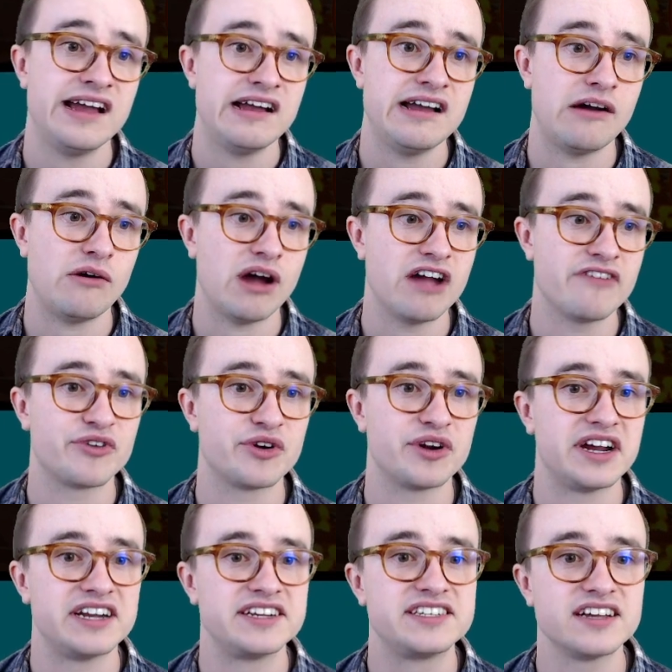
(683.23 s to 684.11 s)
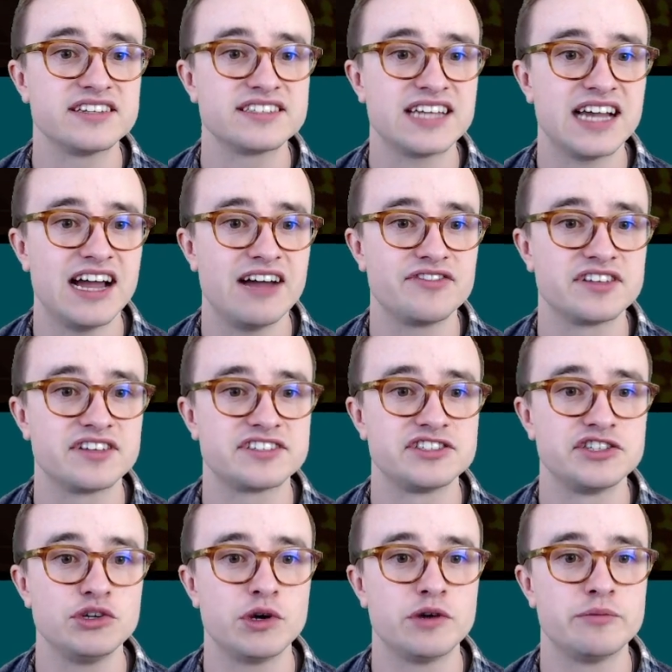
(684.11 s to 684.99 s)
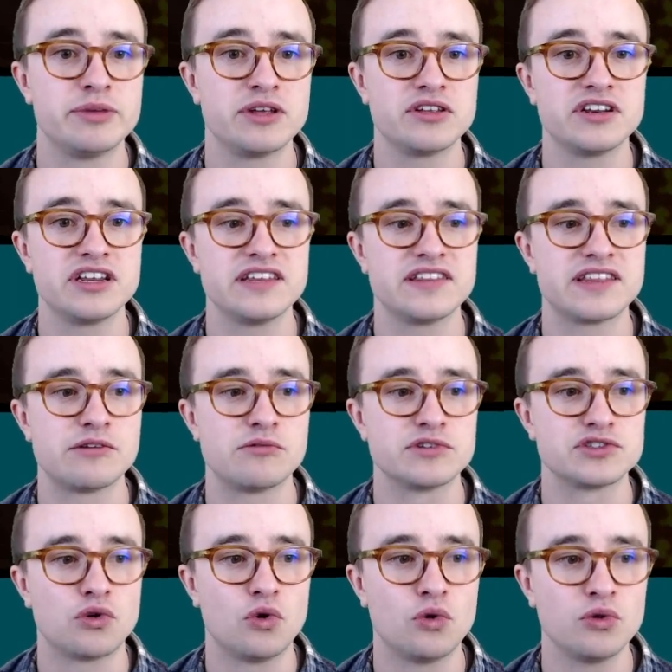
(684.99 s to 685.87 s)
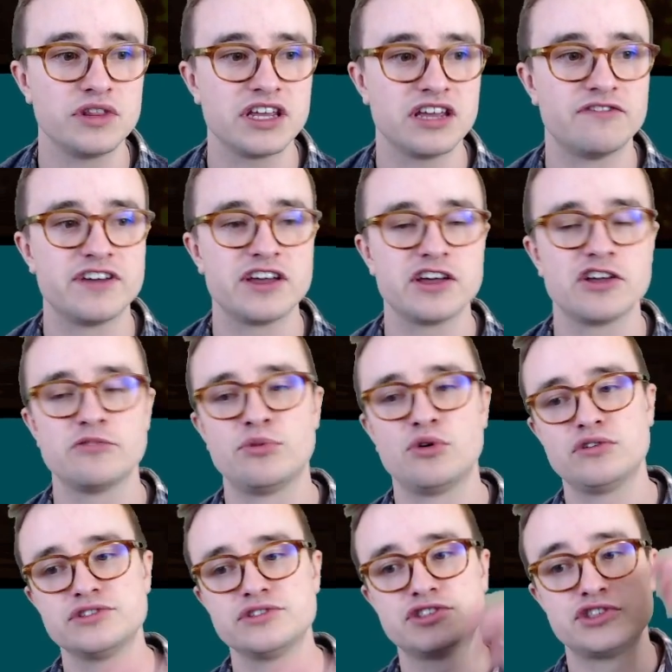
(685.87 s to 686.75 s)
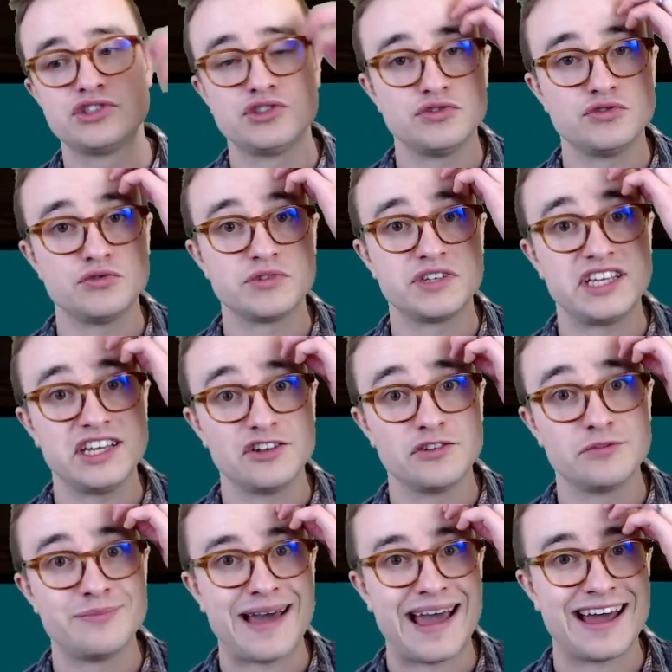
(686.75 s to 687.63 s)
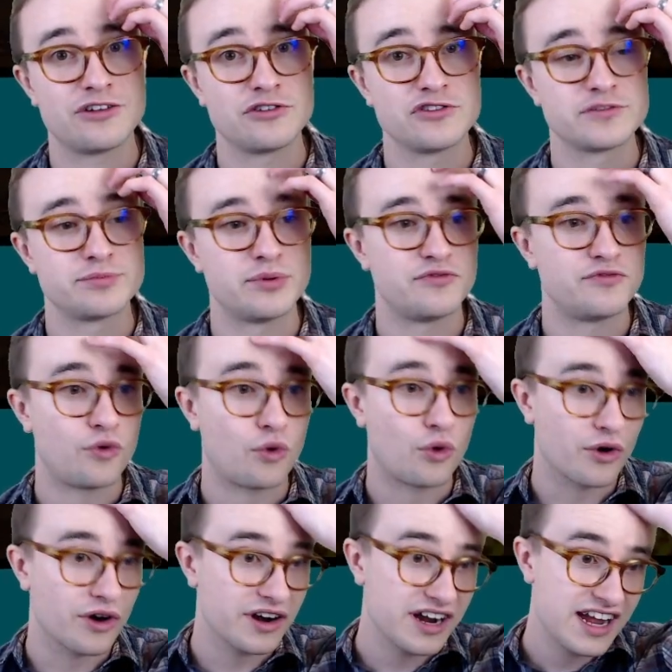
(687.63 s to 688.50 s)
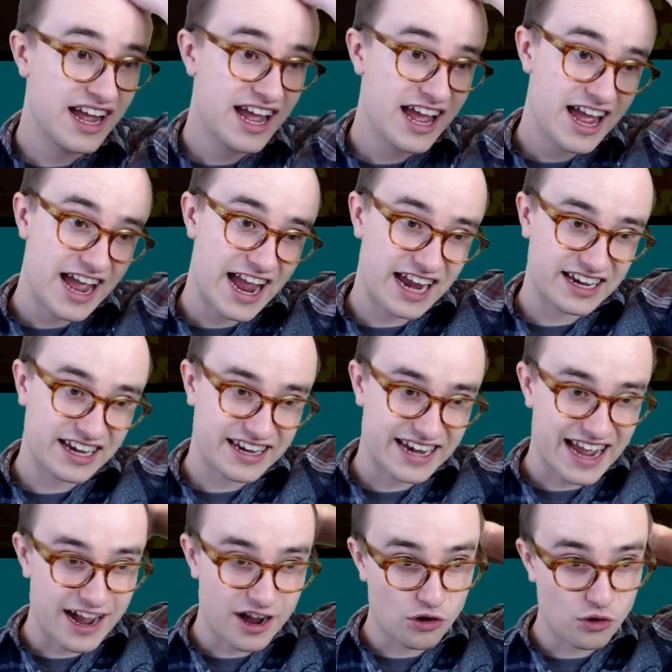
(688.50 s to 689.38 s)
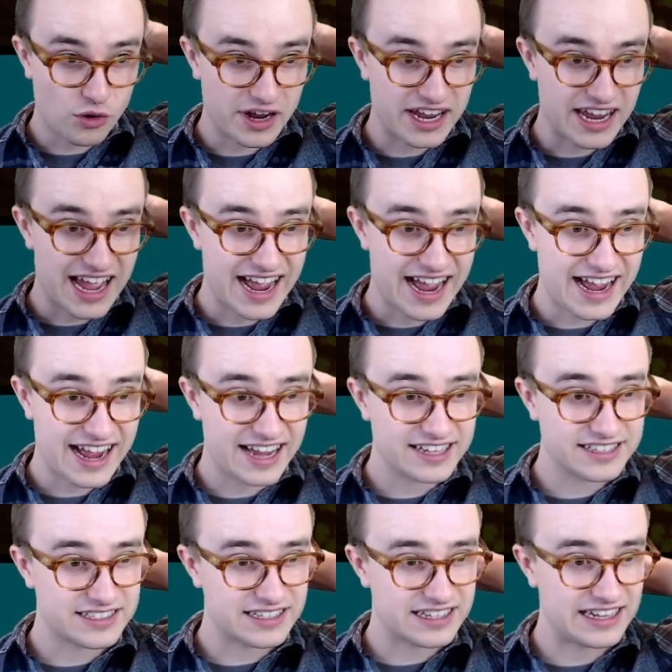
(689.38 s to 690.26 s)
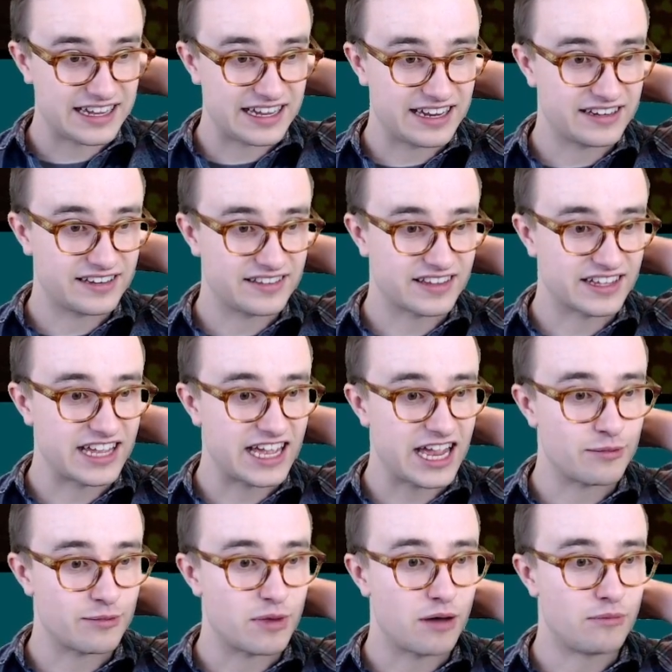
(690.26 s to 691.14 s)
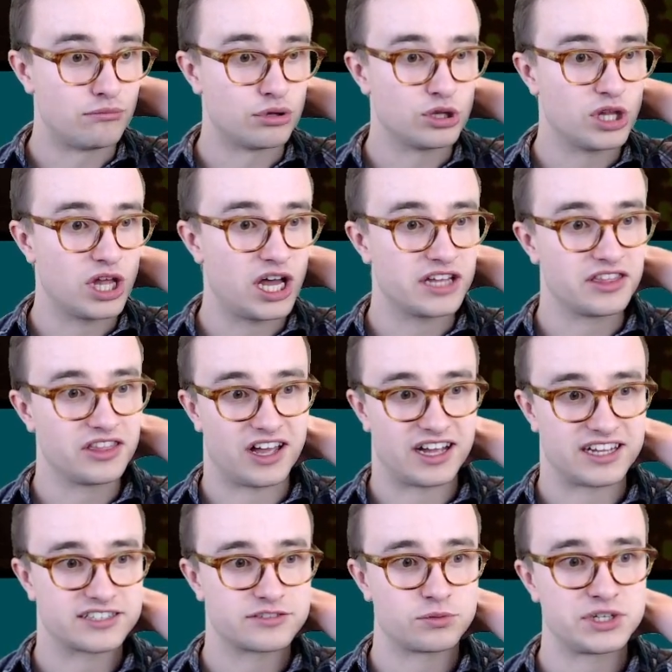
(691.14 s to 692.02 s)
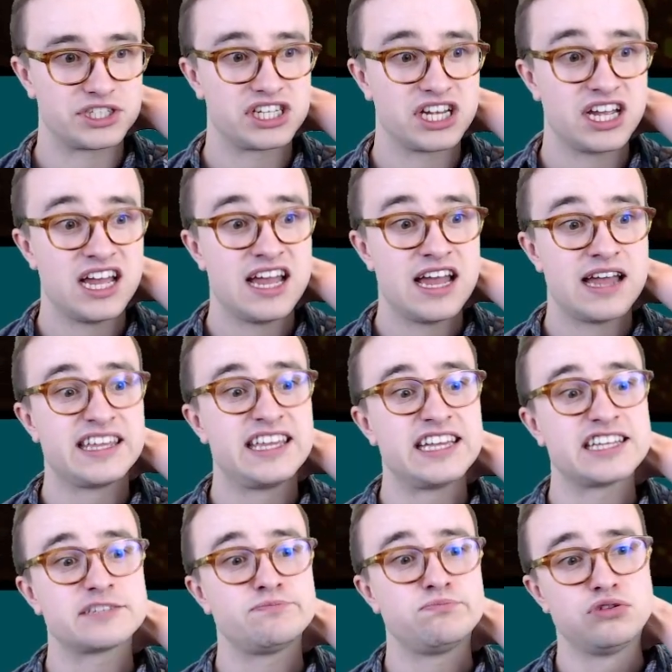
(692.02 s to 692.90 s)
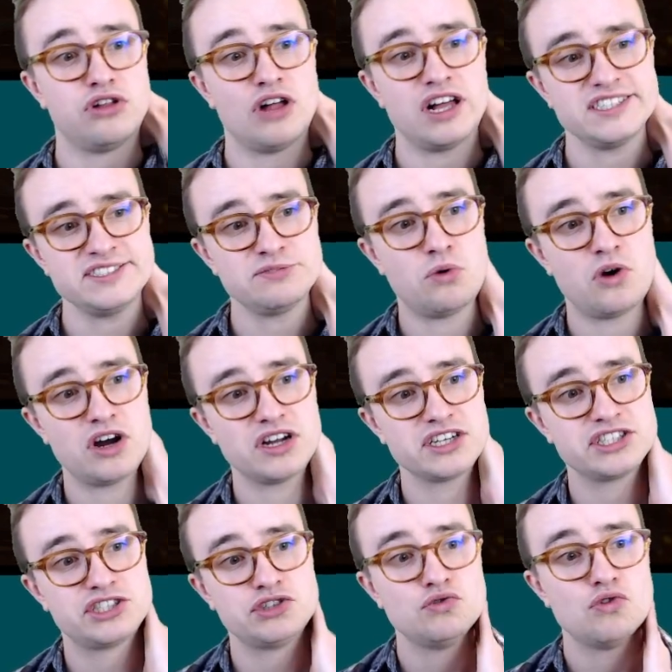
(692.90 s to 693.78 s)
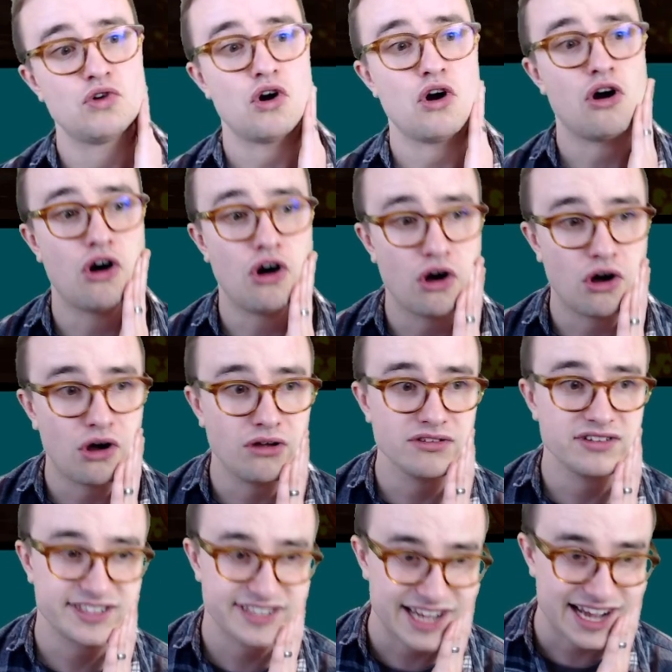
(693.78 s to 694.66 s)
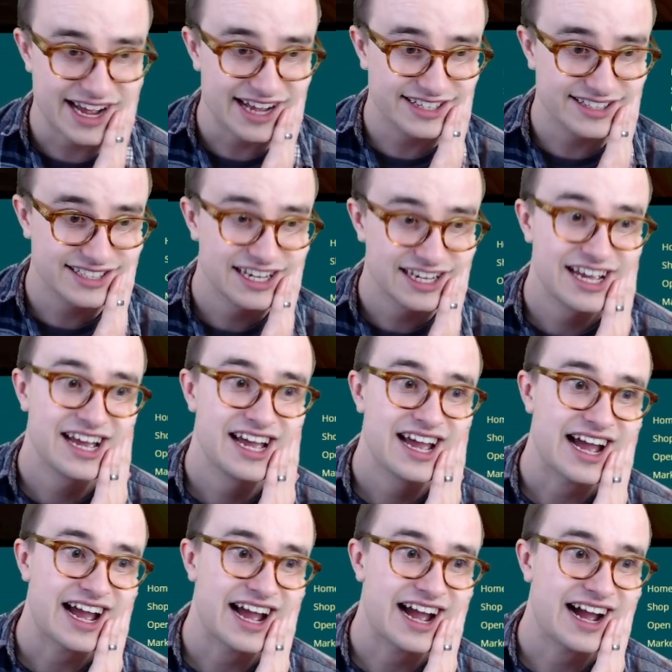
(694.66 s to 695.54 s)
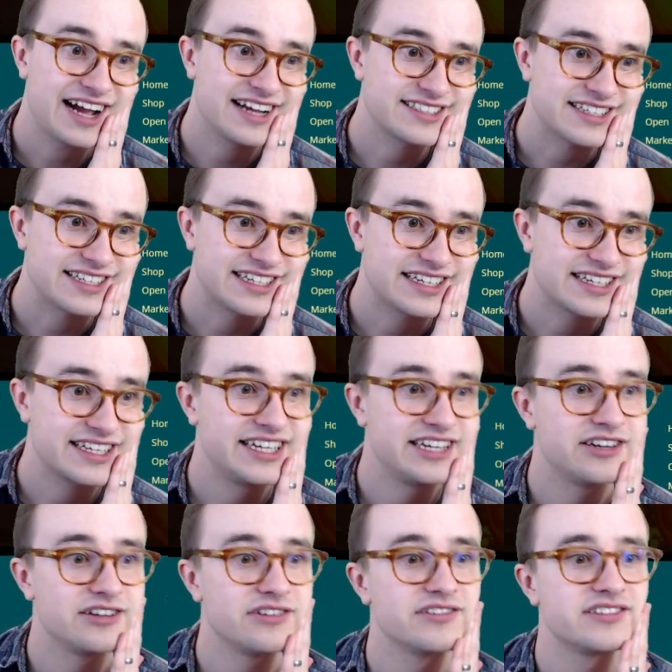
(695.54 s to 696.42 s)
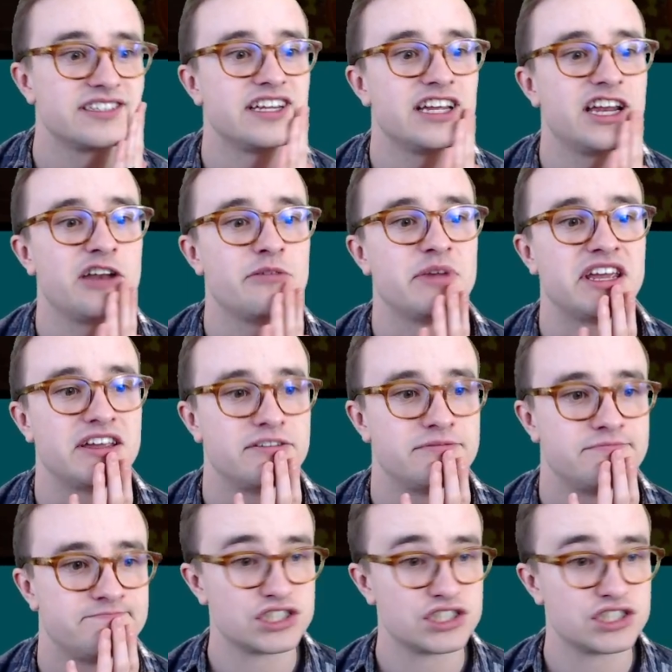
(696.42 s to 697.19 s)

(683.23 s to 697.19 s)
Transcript: However, it does have this new ability that was only available to guild battles before, and now it has in the game Bloodlust, which gets +1 to all stats as it kills an enemy.